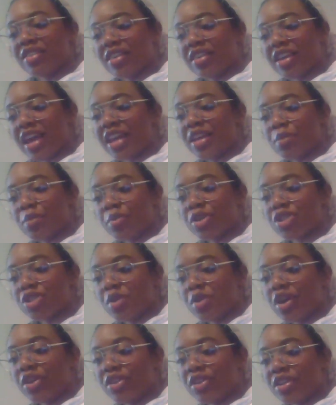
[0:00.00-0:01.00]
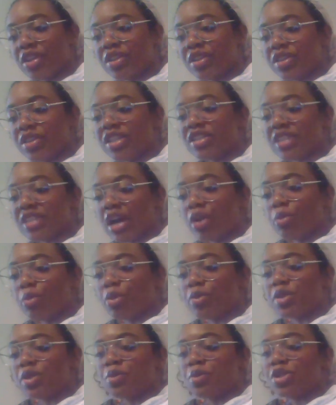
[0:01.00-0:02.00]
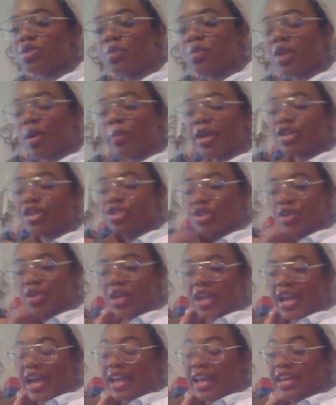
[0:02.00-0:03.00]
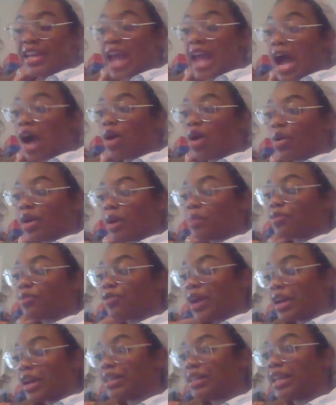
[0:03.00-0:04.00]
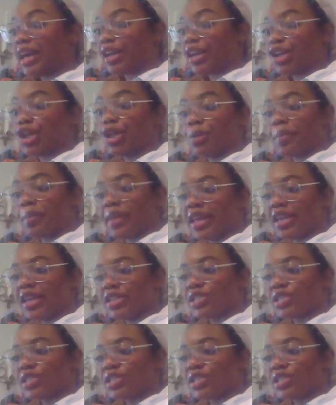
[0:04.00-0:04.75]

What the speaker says: and it pushed me on, these tower moments pushed me on my journey, and now I'm finally at a good place.